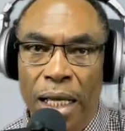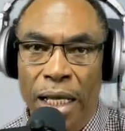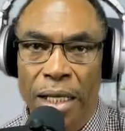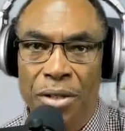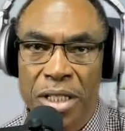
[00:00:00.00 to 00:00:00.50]

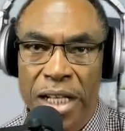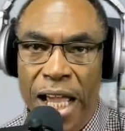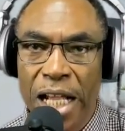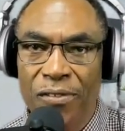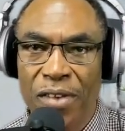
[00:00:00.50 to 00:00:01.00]
In
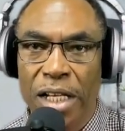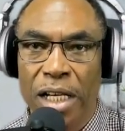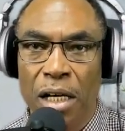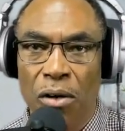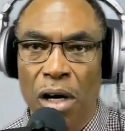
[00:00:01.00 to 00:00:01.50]
today's
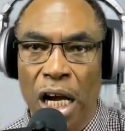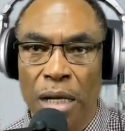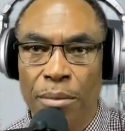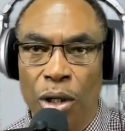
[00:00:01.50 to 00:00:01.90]
video, I'm